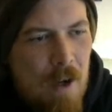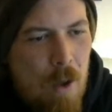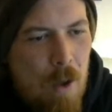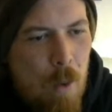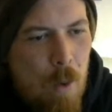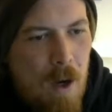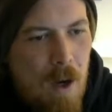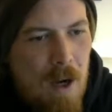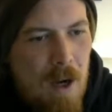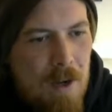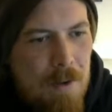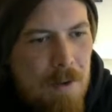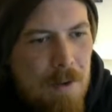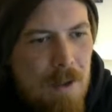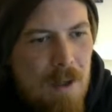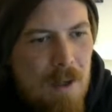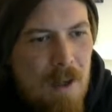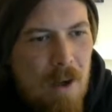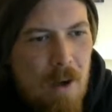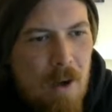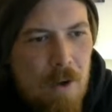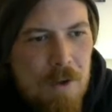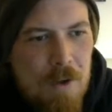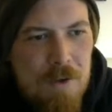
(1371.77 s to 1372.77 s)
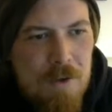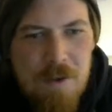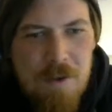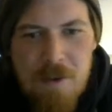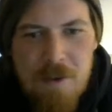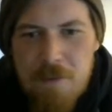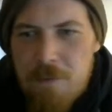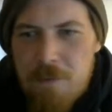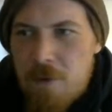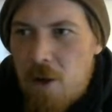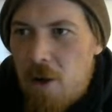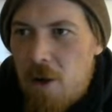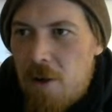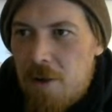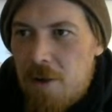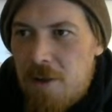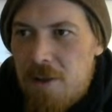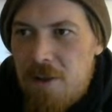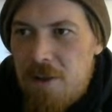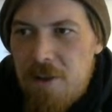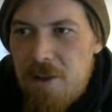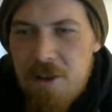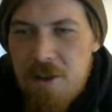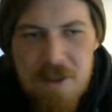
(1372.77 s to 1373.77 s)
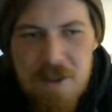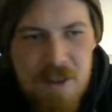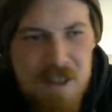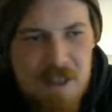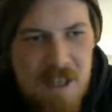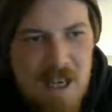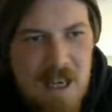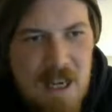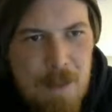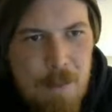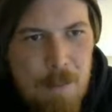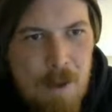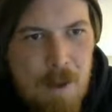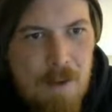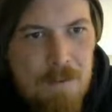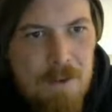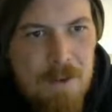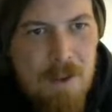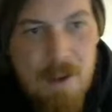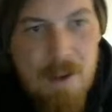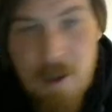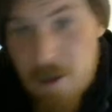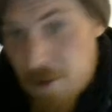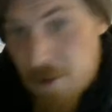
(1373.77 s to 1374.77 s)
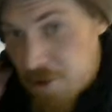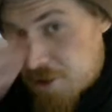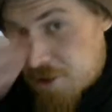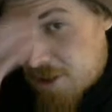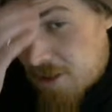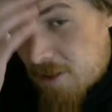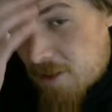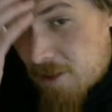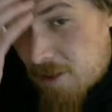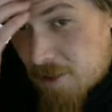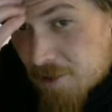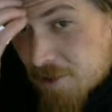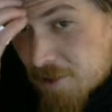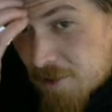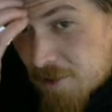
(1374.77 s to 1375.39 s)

quo. Oxford have got a good team after last year. Last